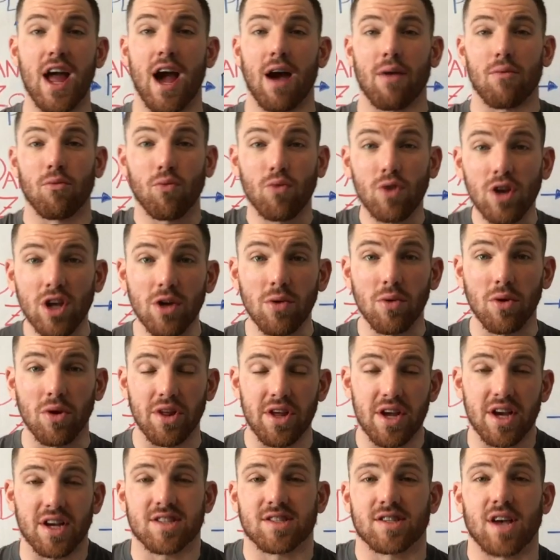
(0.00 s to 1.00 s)
I'm
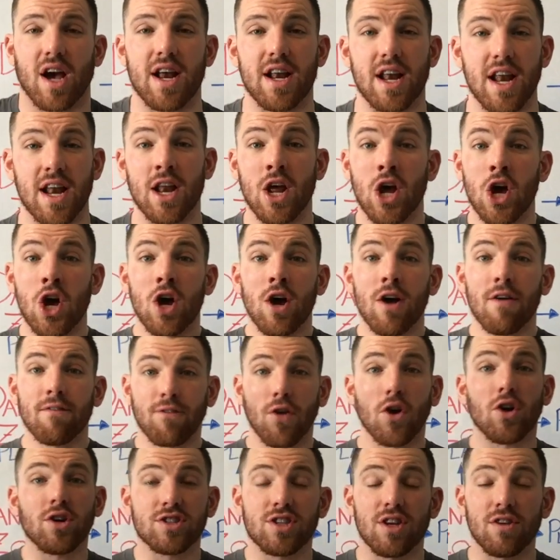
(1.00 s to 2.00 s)
really excited.
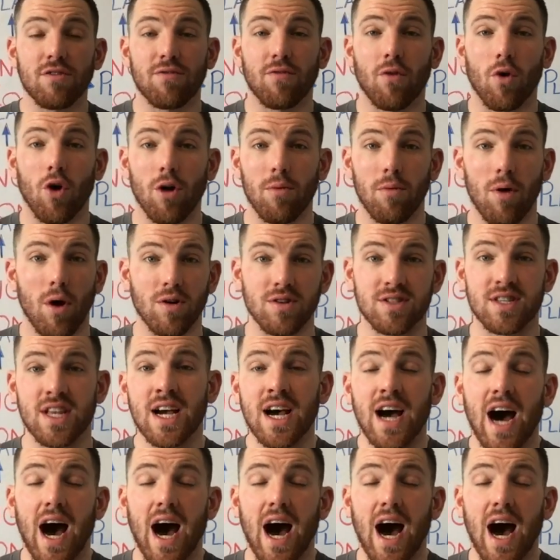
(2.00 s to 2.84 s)
First and foremost,